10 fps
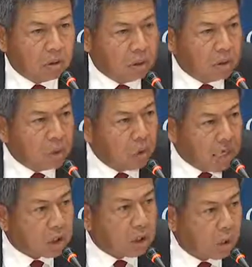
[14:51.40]
the
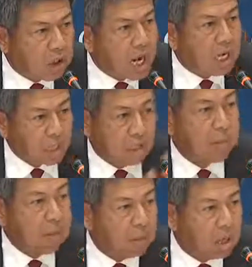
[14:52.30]
U.S. Coast Guard is a
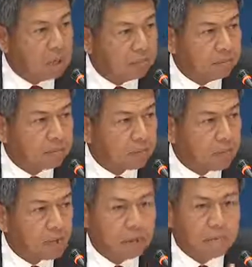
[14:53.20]
member,
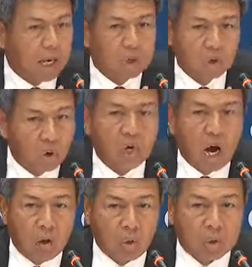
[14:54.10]
but not
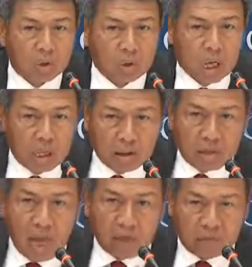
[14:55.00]
our Coast Guard. I
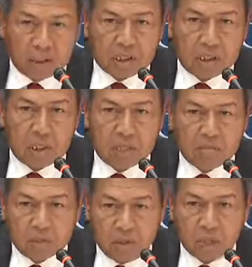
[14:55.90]
think efforts uh,
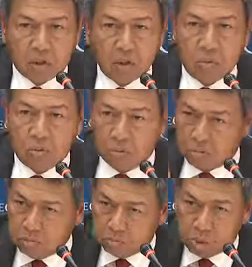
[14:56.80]
be made to
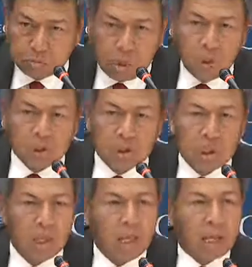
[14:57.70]
propose
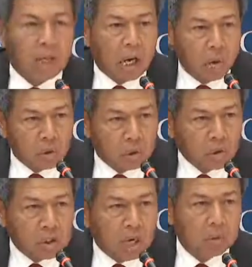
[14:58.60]
that our
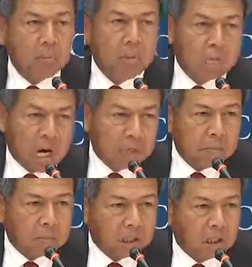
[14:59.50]
Coast Guard would be part
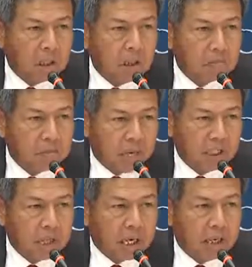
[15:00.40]
and parcel of the
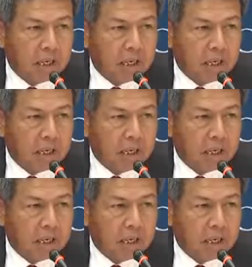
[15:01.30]
BITEC